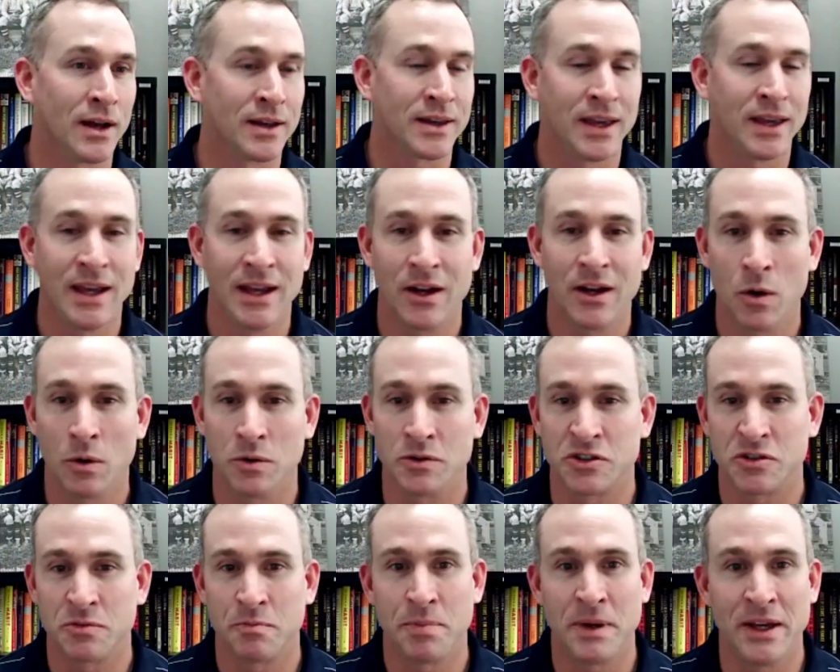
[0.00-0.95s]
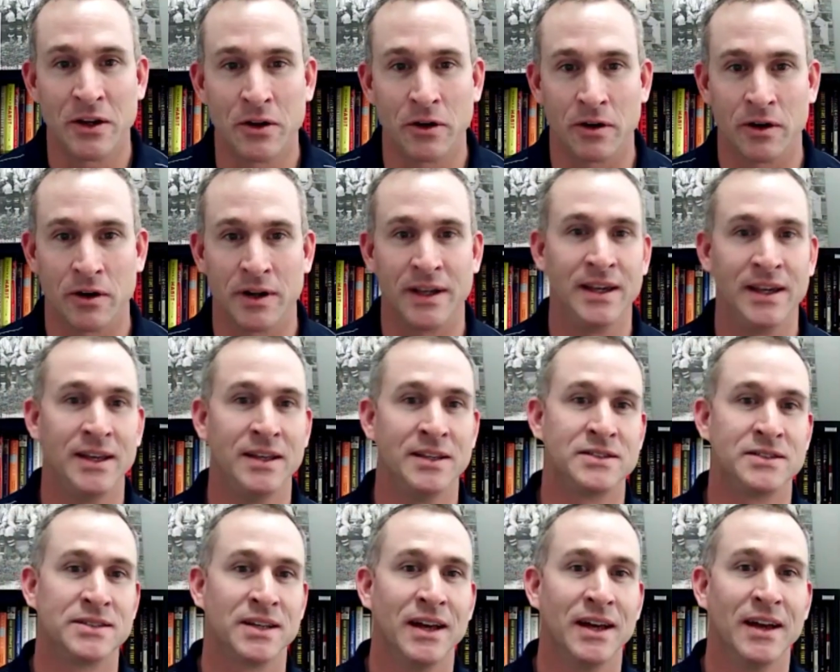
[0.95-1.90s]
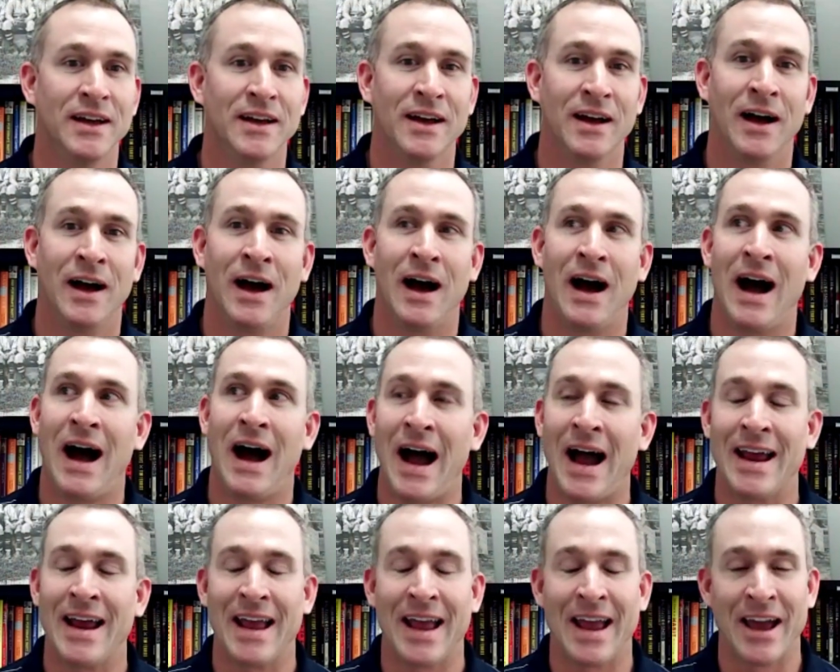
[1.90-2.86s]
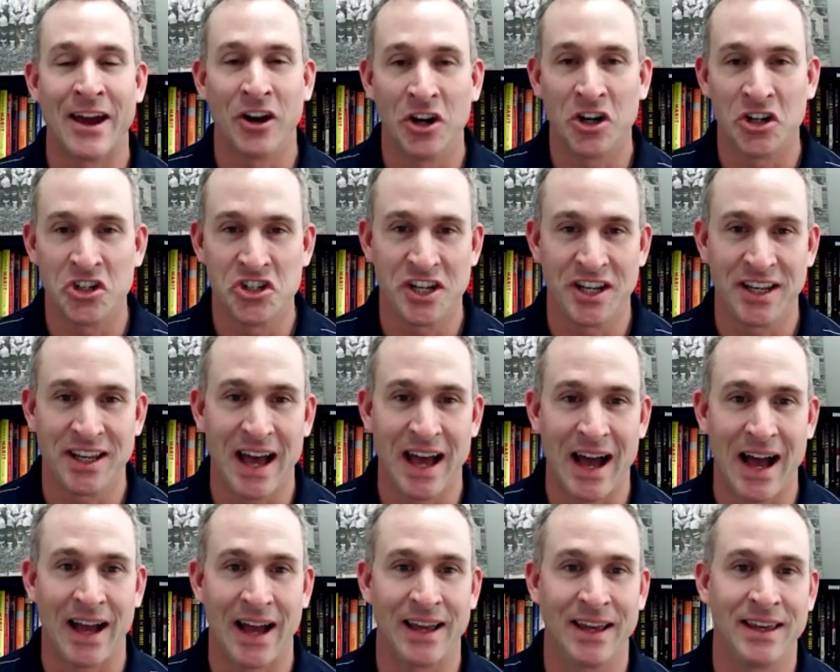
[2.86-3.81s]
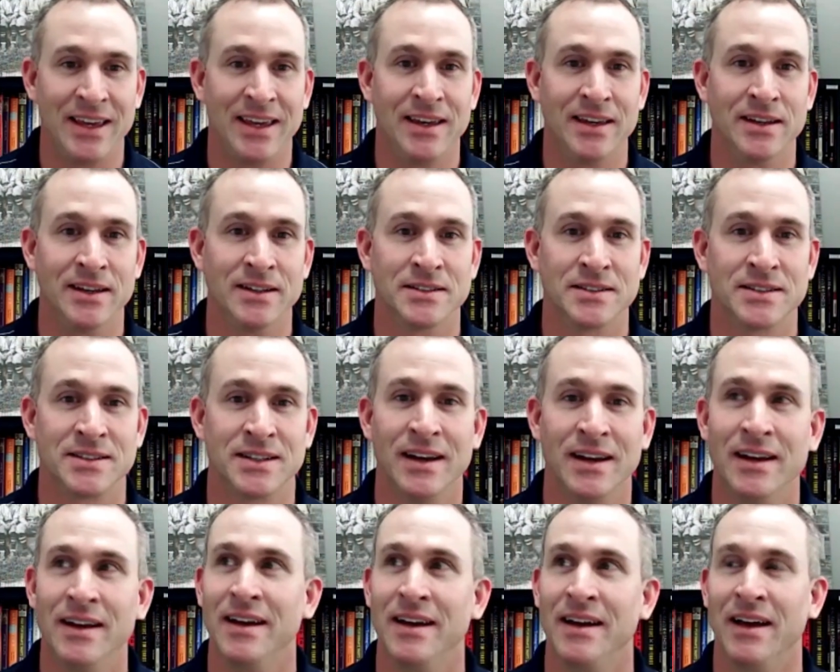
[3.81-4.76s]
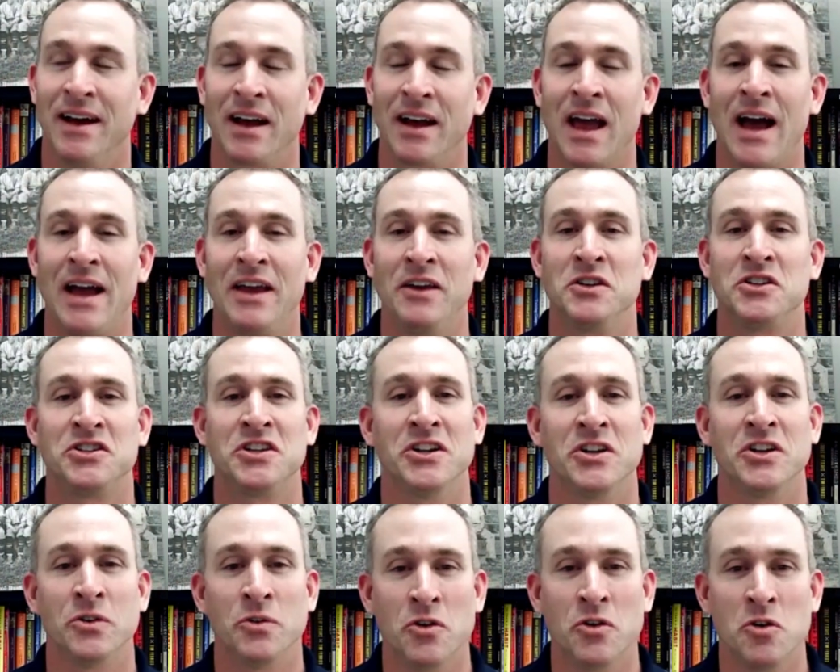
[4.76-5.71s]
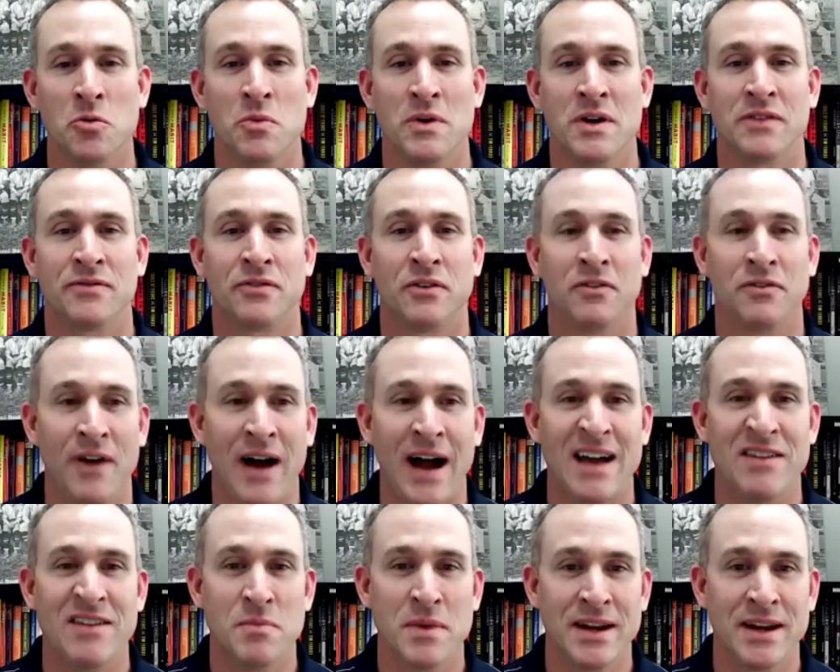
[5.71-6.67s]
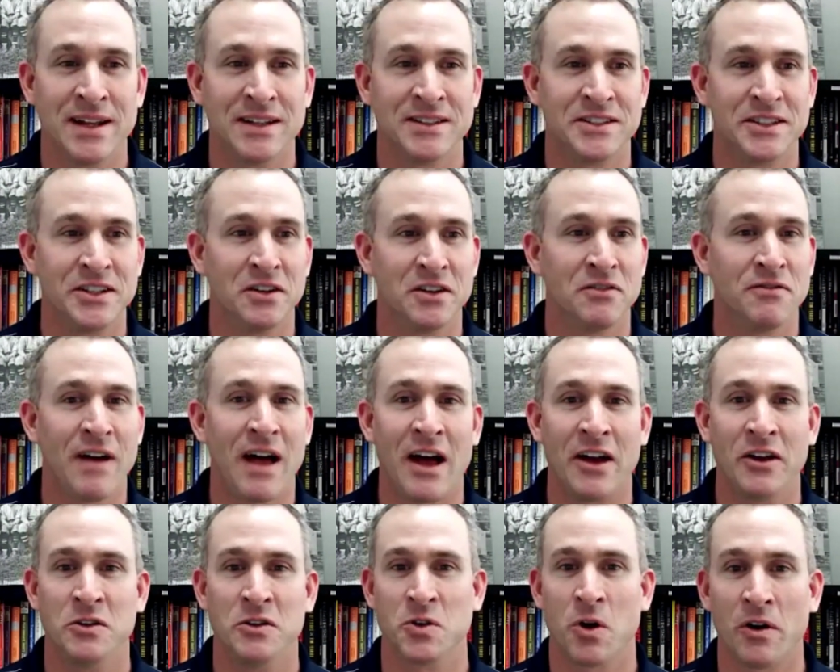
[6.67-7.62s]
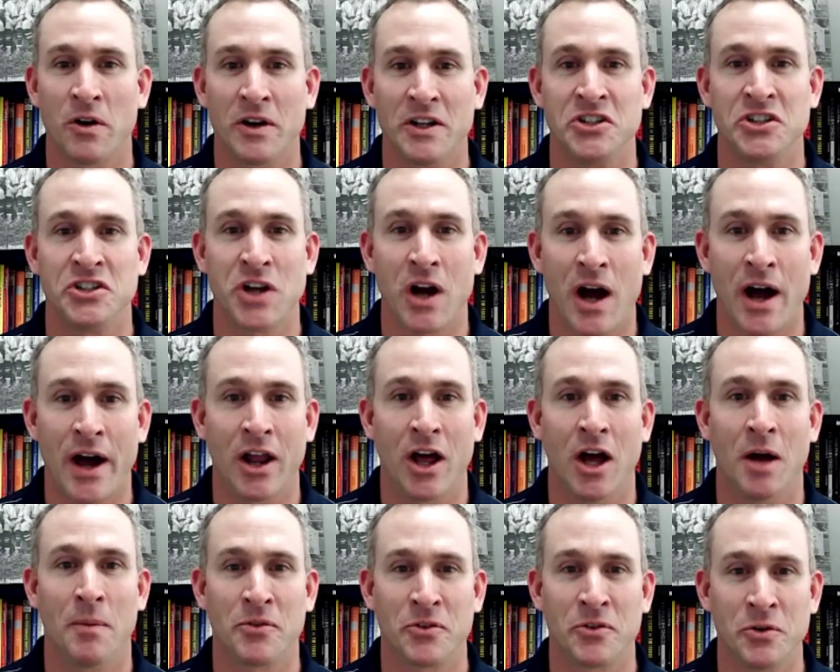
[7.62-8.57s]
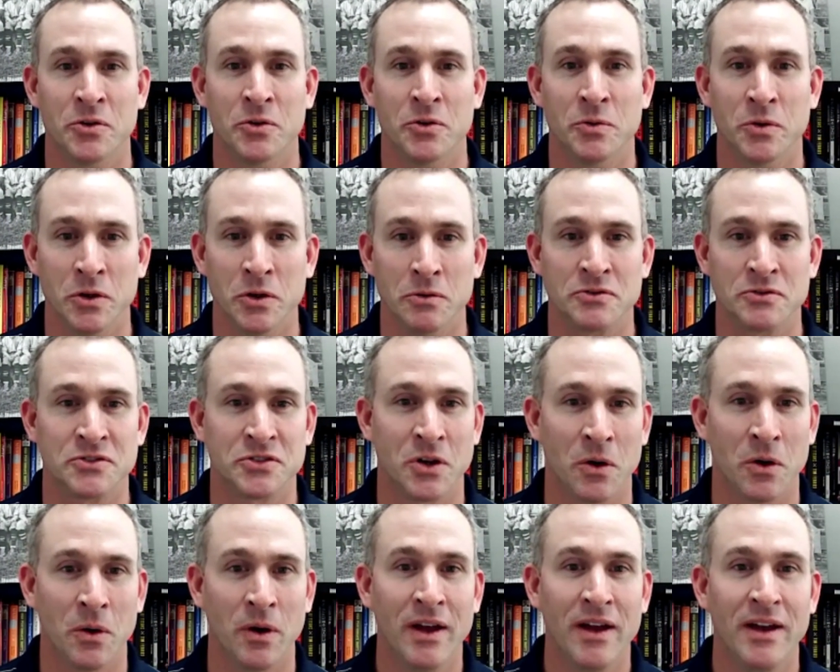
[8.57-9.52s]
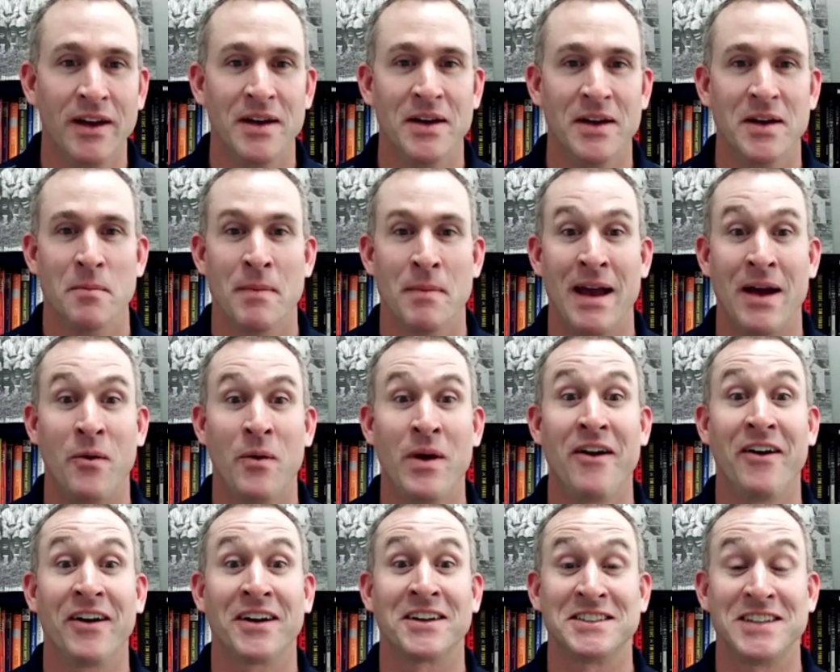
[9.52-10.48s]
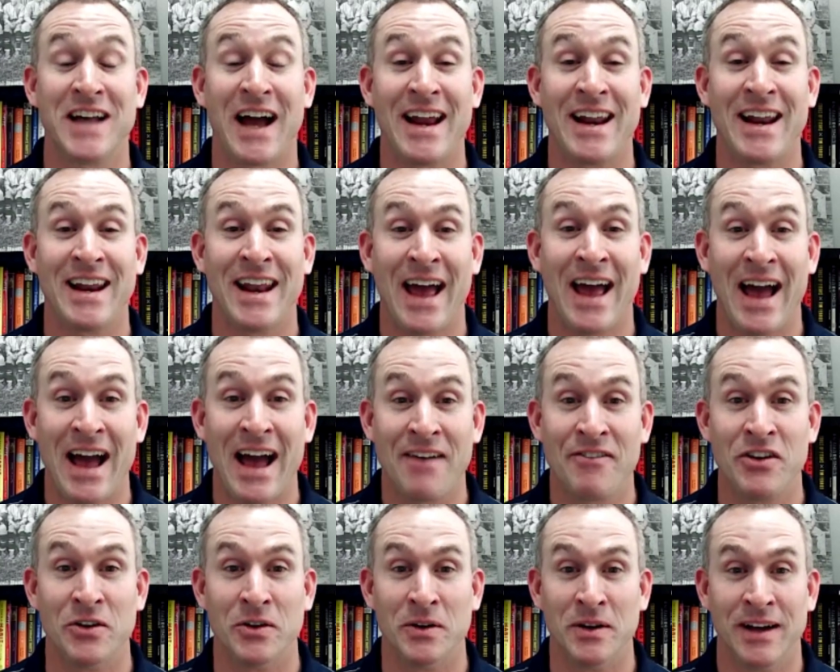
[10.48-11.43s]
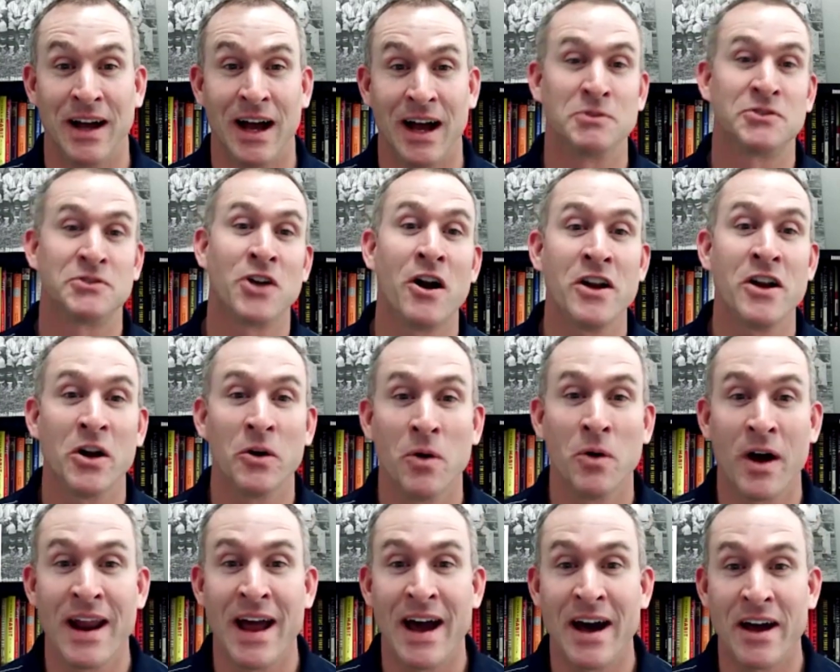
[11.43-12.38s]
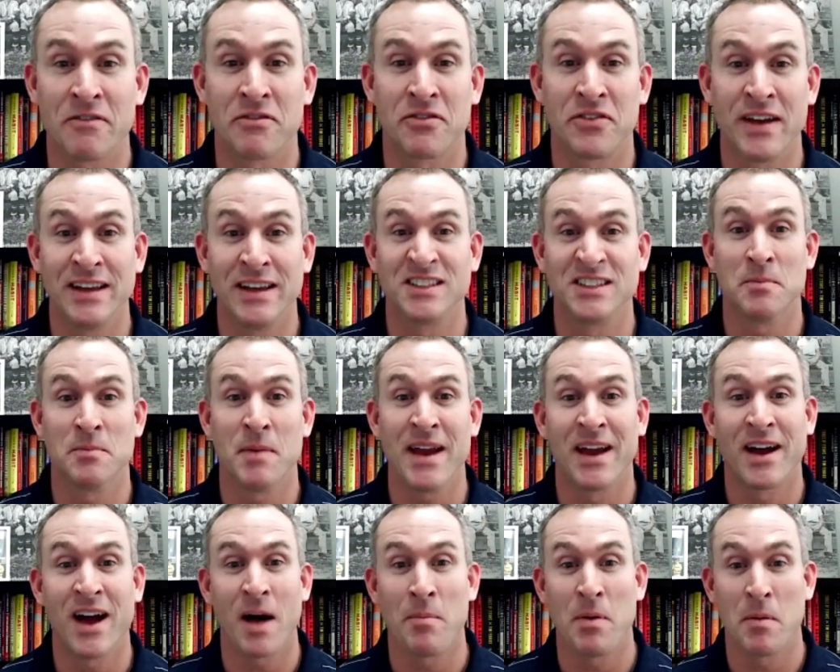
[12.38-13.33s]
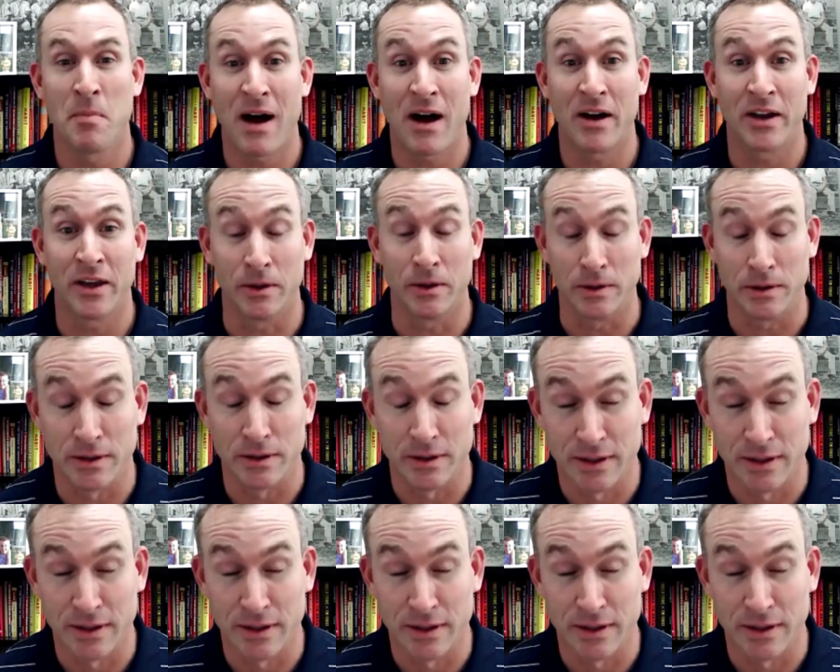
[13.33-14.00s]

keynote speaker. He's a high energy guy. He is a guy you sit in a room with for 5 minutes and your values already shot up through the roof. So, man, we are excited to have you. I'm starting to run out of things to make up about you.